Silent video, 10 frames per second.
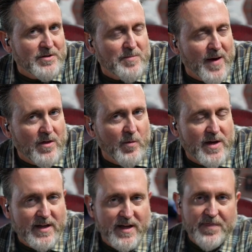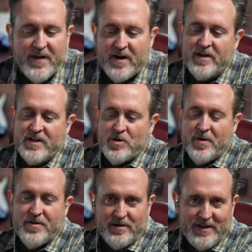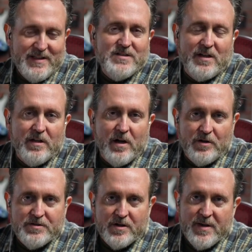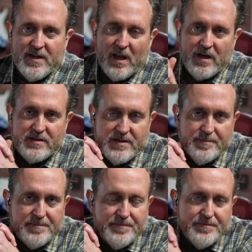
to expect that we can get there to where they're at least a little closer to being in lockstep?